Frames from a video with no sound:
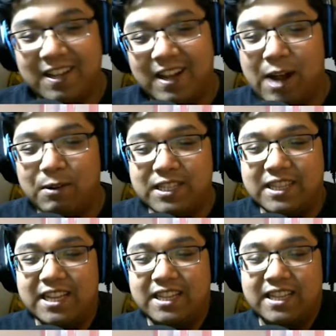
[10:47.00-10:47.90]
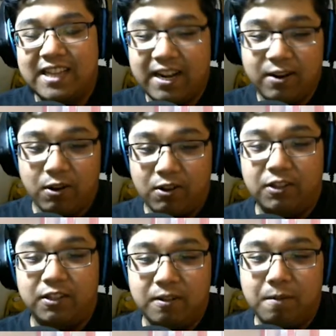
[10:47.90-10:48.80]
I wasn't thinking that at
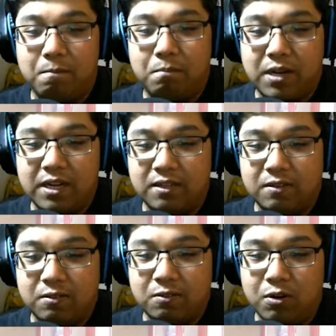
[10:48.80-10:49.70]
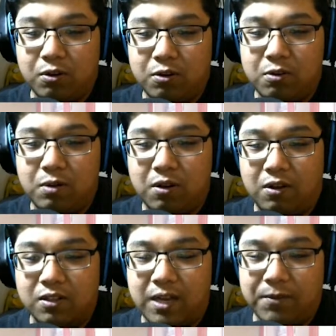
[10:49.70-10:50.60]
all, but it took you a
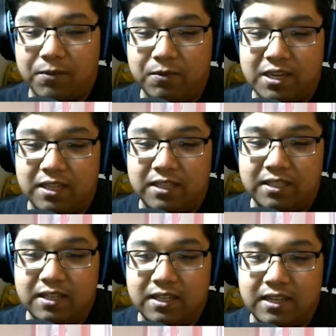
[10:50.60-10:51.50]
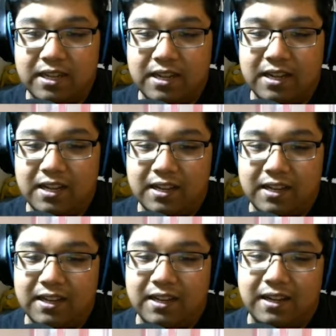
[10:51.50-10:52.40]
long time to read.
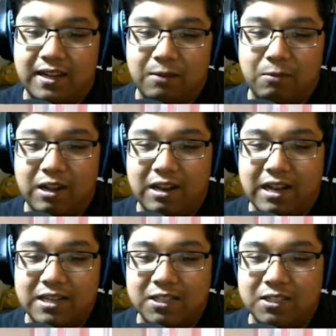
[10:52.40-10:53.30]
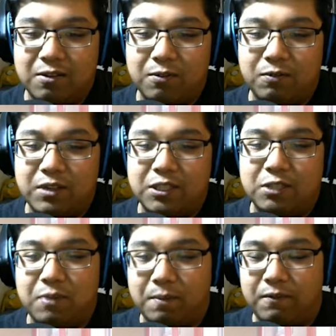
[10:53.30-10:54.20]
Ah, well, I just don't read
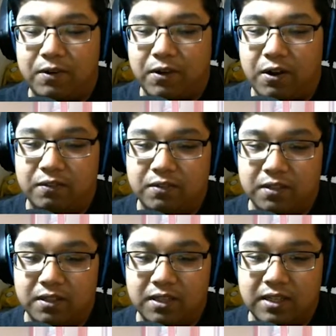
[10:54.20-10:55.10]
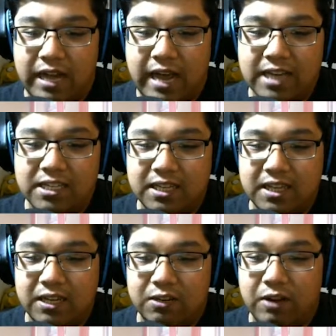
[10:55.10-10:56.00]
script very often. I actually
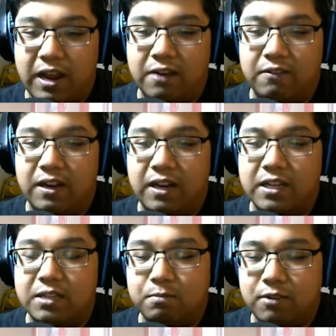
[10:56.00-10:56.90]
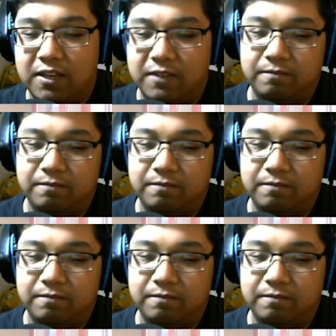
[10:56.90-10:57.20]
think your handwriting is pretty.